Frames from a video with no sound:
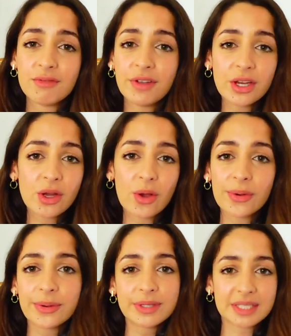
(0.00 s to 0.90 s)

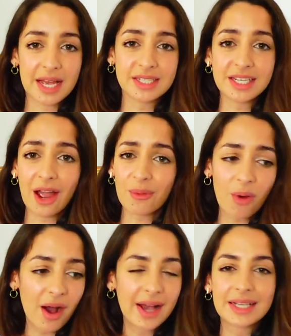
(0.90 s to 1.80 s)
videos and
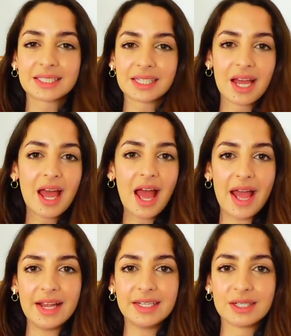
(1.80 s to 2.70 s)
DIYs
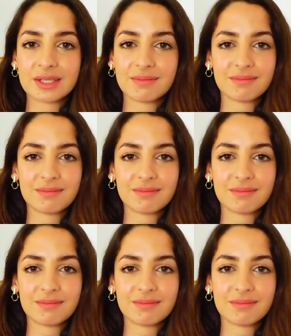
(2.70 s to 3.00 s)
and